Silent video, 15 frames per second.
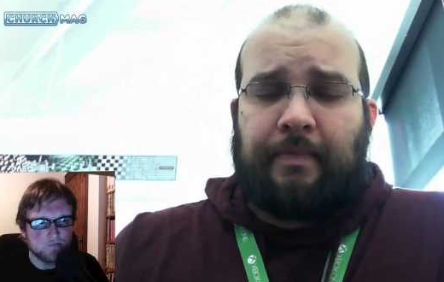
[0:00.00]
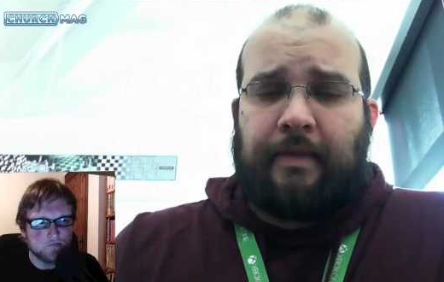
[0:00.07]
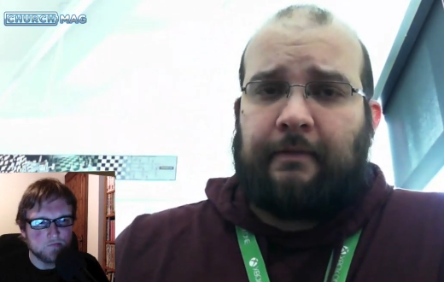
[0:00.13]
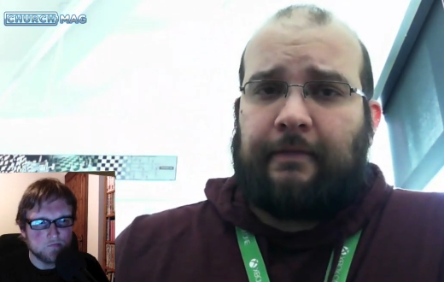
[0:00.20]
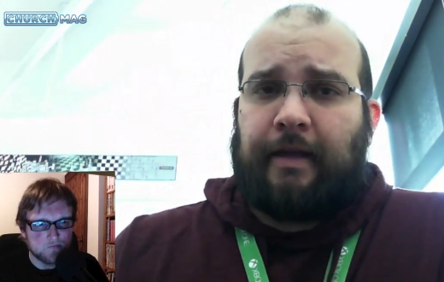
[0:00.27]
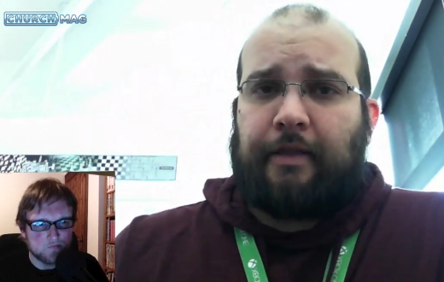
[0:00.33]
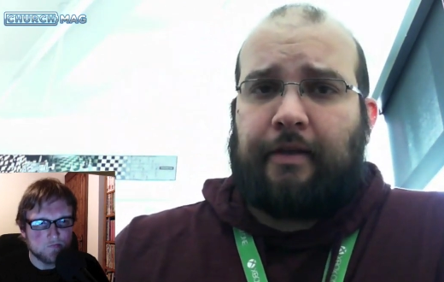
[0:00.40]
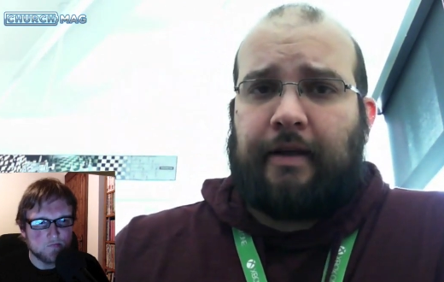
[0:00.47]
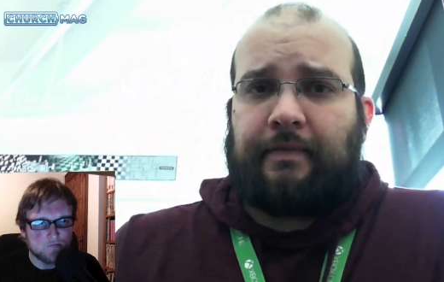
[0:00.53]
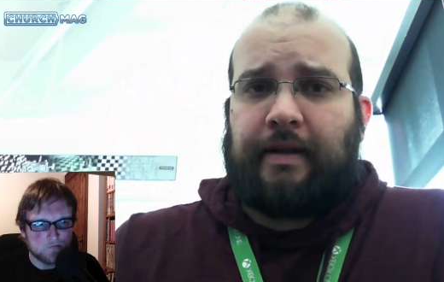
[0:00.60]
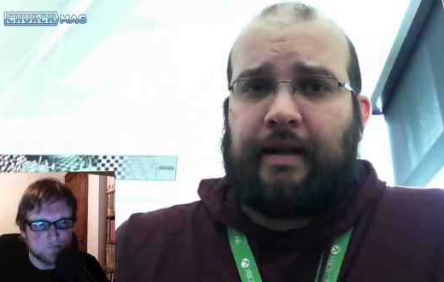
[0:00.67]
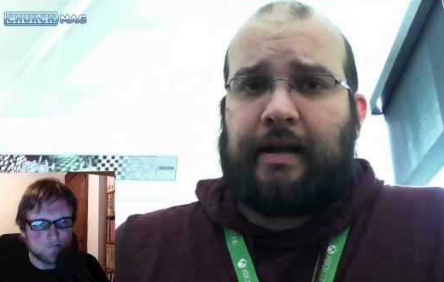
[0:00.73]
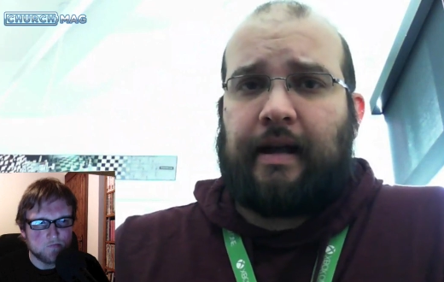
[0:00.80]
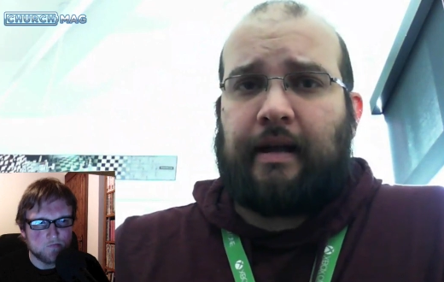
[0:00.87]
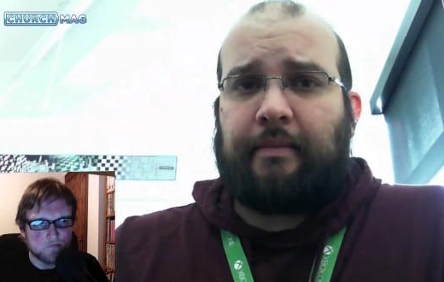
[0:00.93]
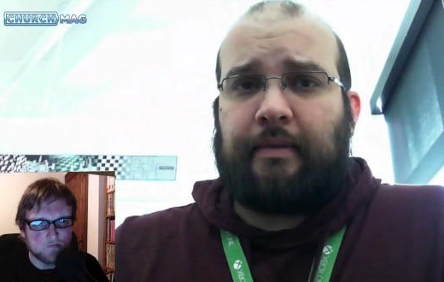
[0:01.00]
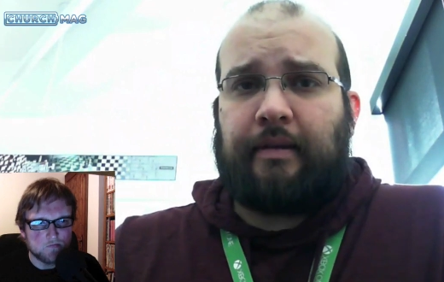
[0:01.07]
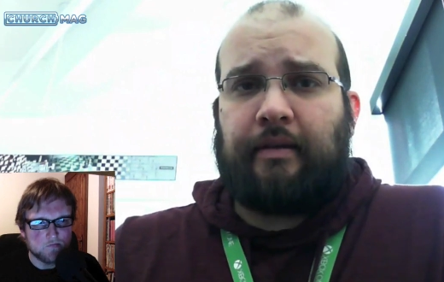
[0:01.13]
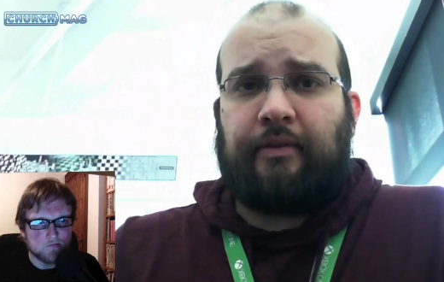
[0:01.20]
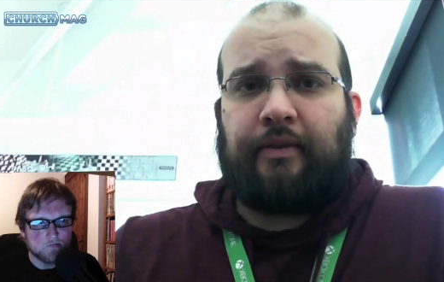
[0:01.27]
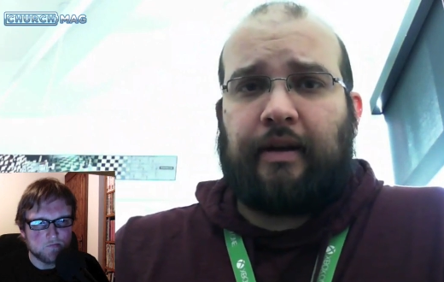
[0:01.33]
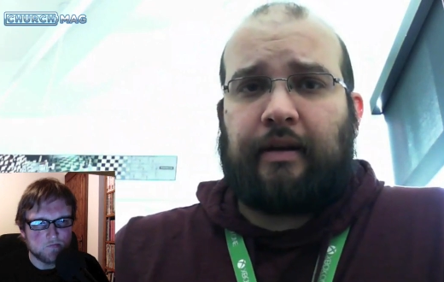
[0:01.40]
Speaker 1: Faithlife dot com
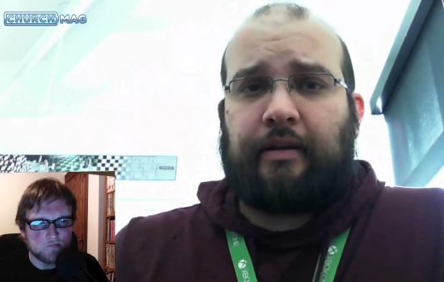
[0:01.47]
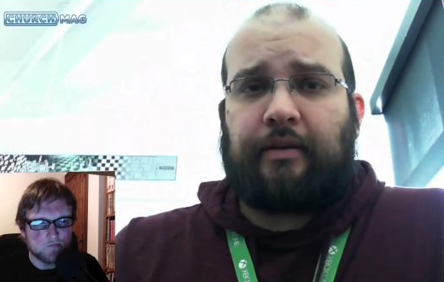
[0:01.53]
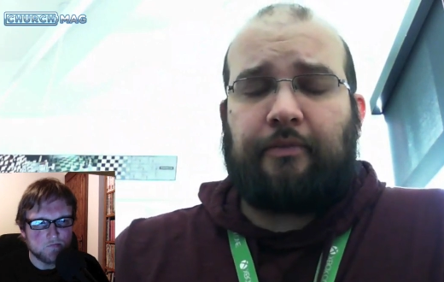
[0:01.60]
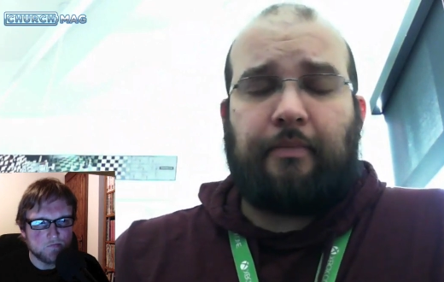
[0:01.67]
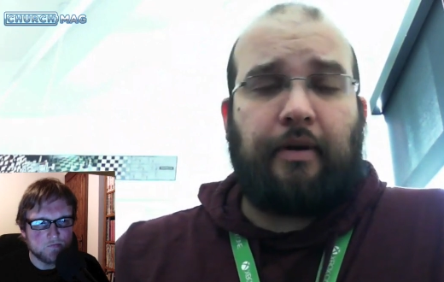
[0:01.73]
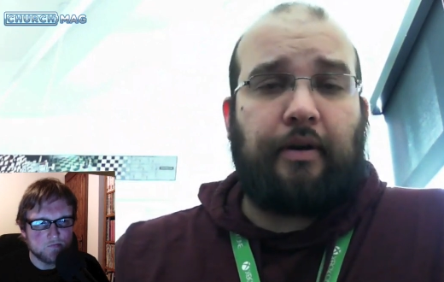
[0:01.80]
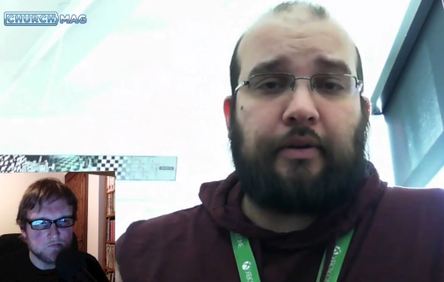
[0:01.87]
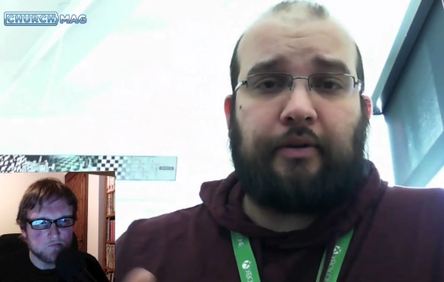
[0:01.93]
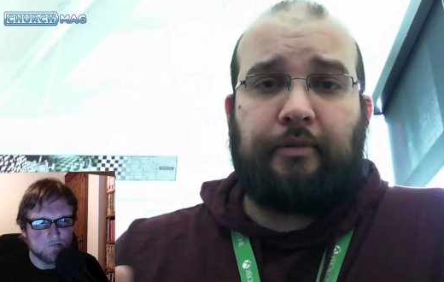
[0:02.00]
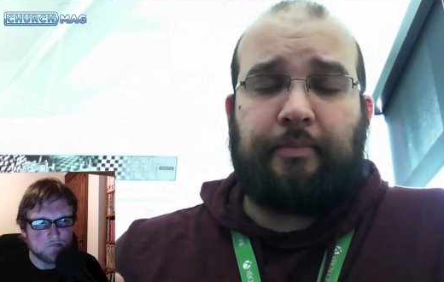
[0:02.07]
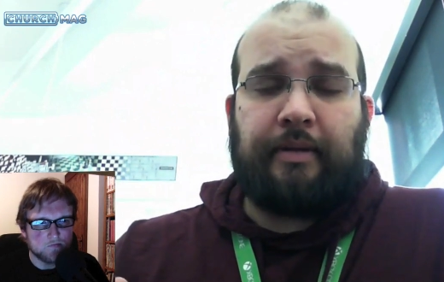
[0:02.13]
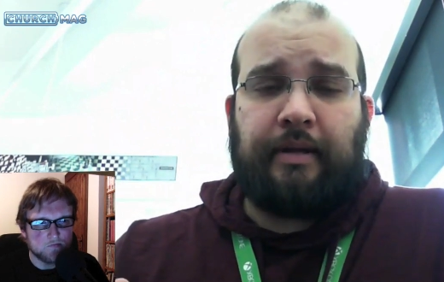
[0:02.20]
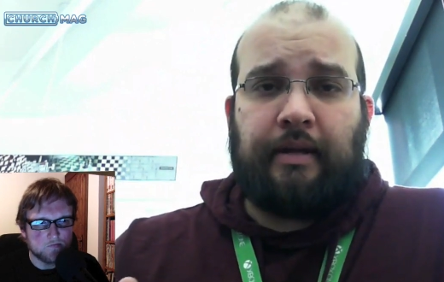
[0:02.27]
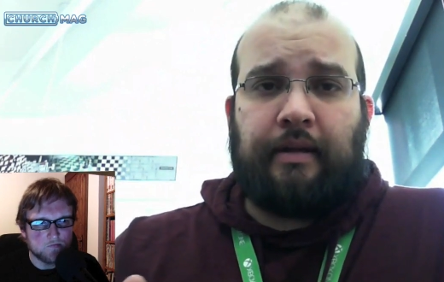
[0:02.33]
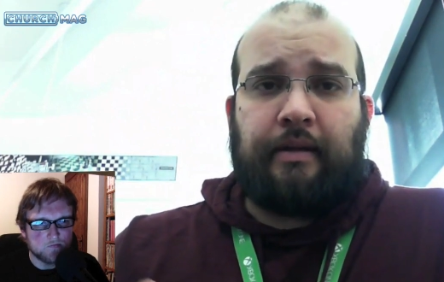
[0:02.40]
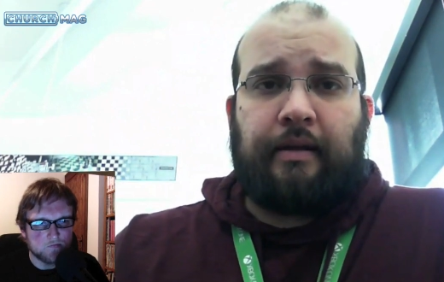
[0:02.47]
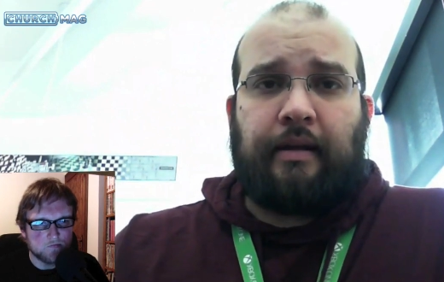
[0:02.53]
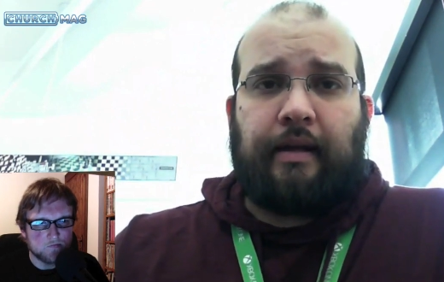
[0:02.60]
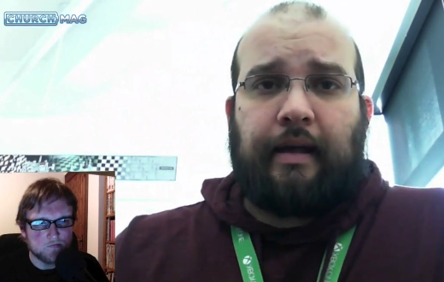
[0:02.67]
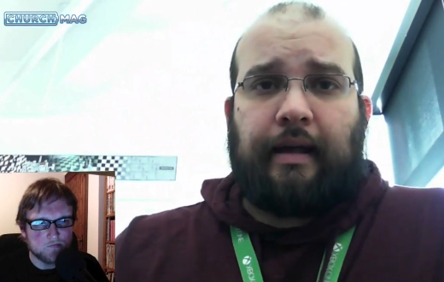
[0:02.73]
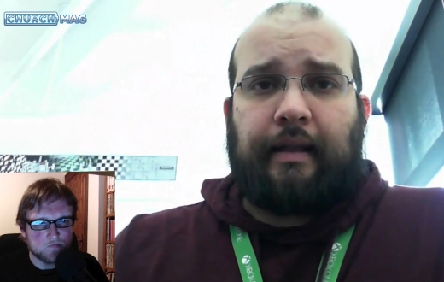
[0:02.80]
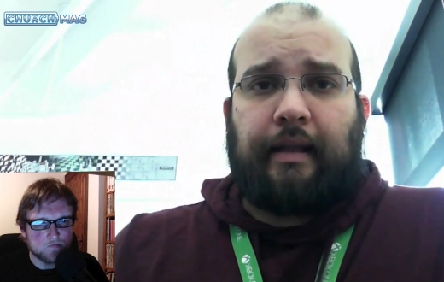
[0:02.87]
is our small group
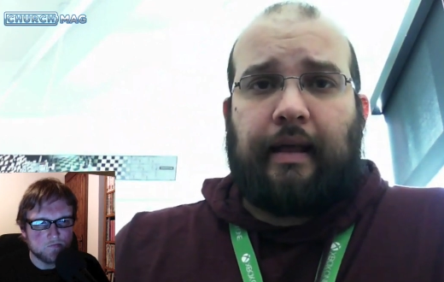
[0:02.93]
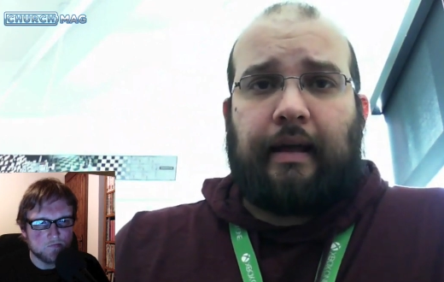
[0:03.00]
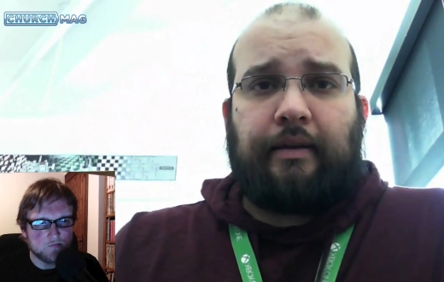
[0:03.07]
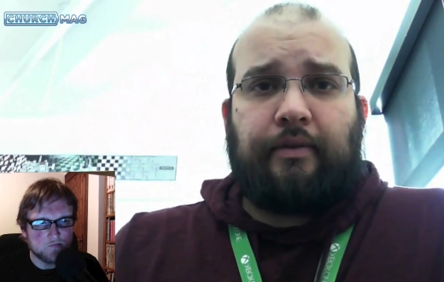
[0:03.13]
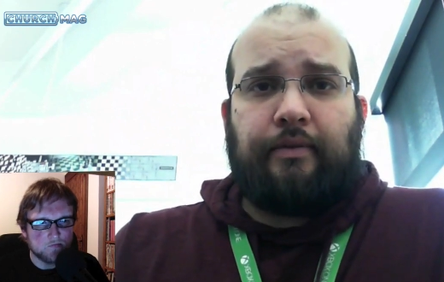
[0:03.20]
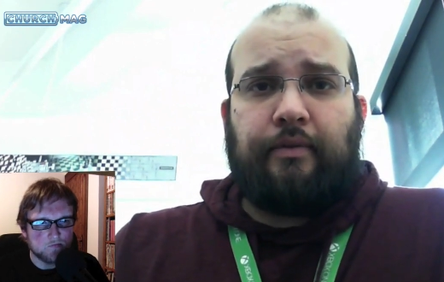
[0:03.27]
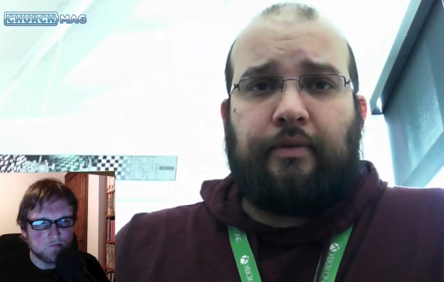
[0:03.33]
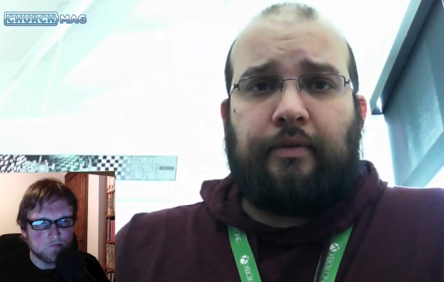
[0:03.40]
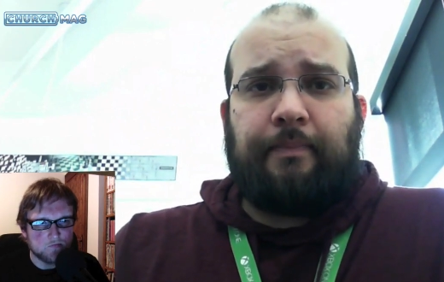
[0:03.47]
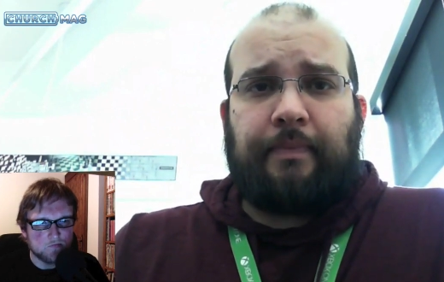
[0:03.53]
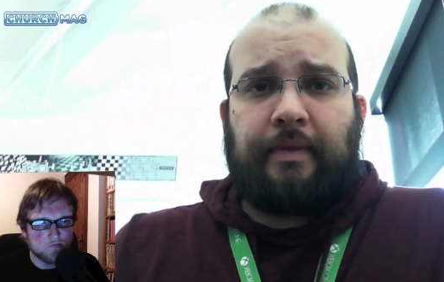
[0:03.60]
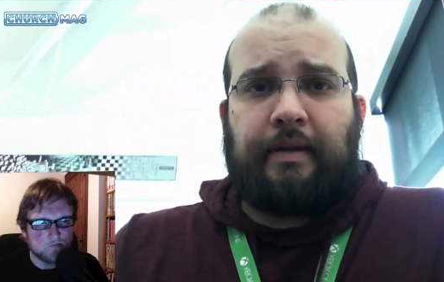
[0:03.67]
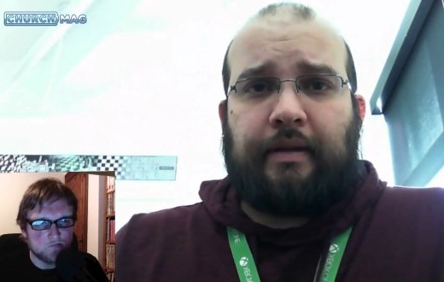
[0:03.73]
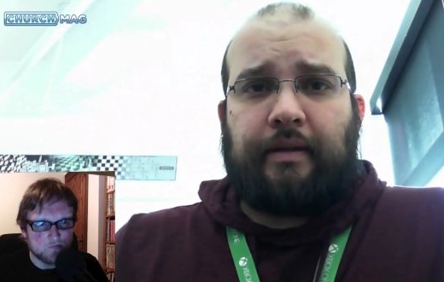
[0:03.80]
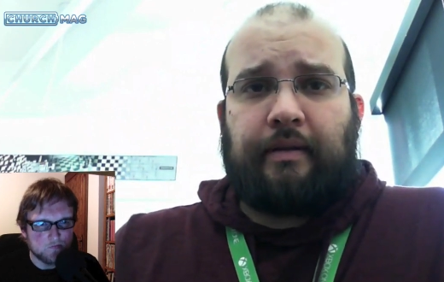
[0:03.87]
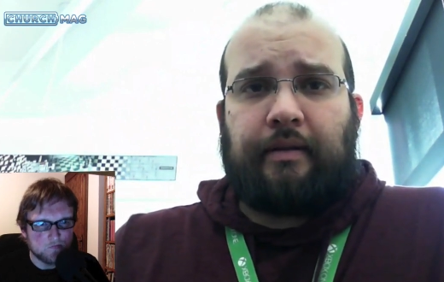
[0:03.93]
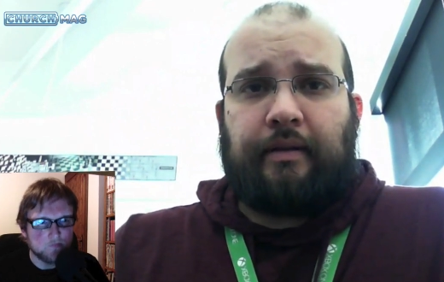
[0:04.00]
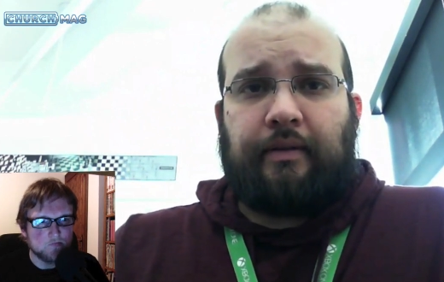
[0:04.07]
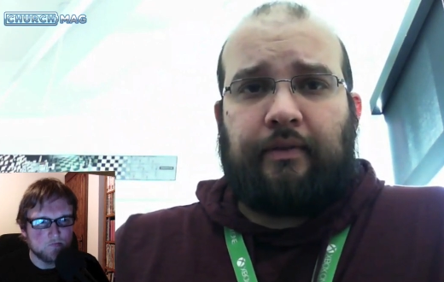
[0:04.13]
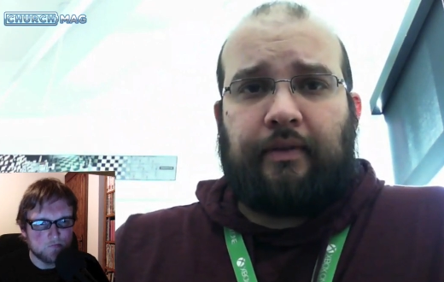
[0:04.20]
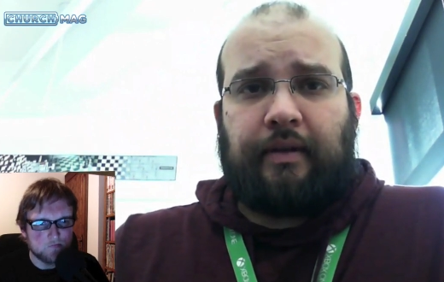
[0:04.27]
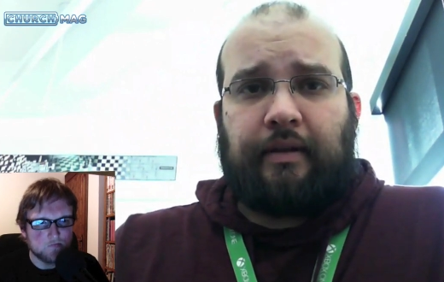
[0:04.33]
online tool. Uh,
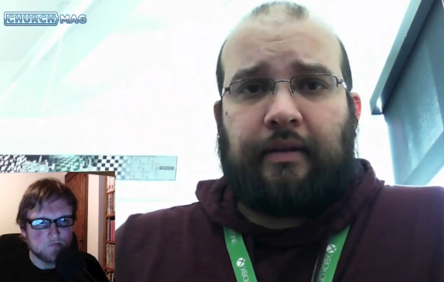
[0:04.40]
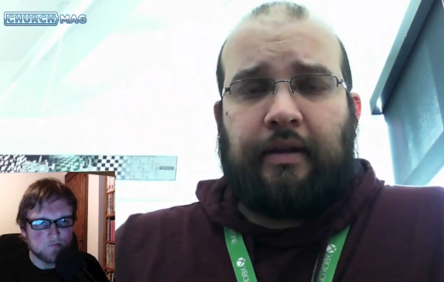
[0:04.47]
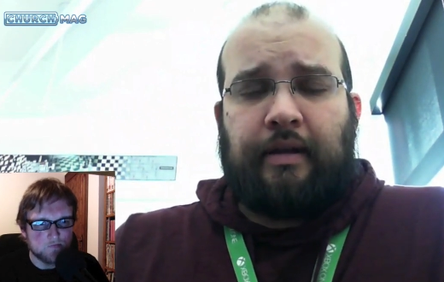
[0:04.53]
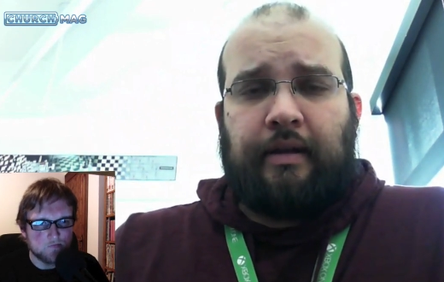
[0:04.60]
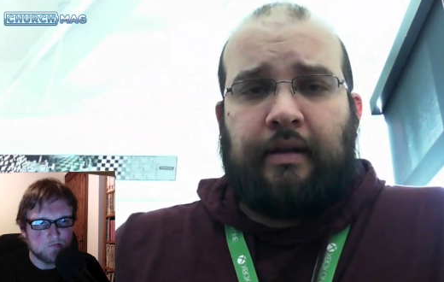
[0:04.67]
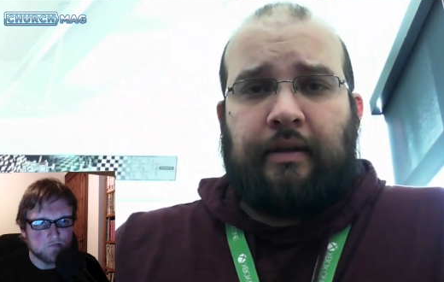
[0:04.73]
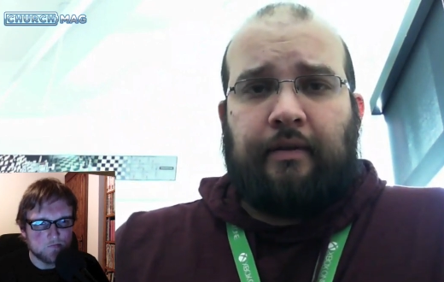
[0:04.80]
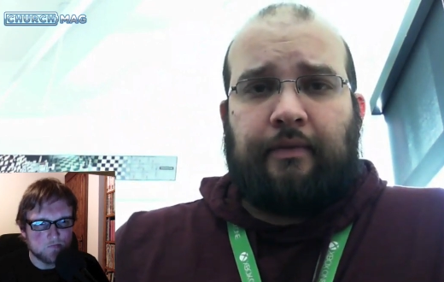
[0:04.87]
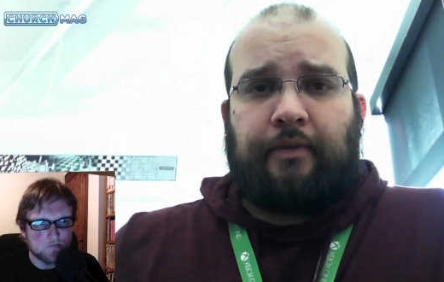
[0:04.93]
it's uh, for